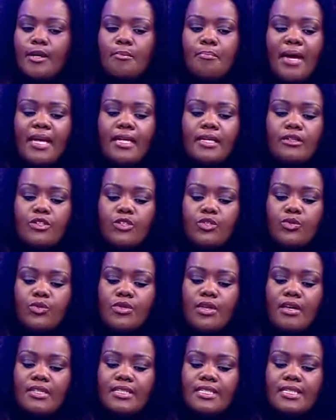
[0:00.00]
And back in
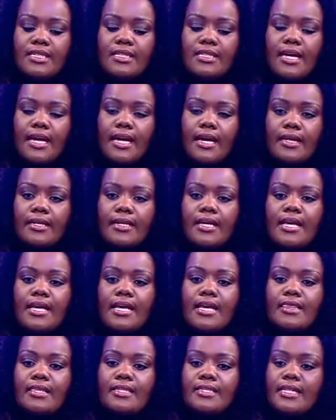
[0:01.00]
2009,
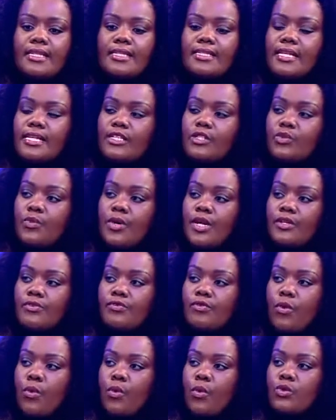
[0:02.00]
the success
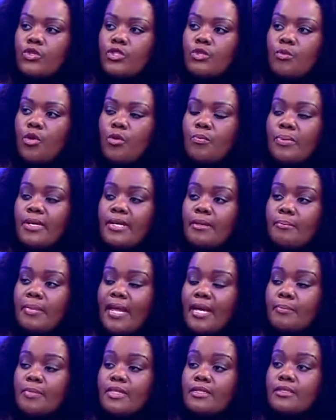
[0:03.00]
rate for small
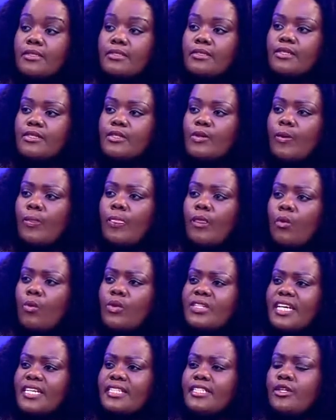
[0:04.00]
black businesses
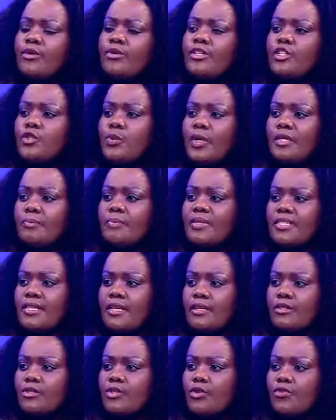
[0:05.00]
was actually only
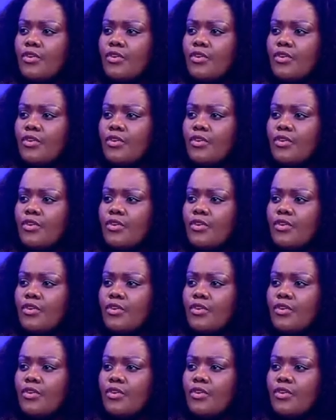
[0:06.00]
20%.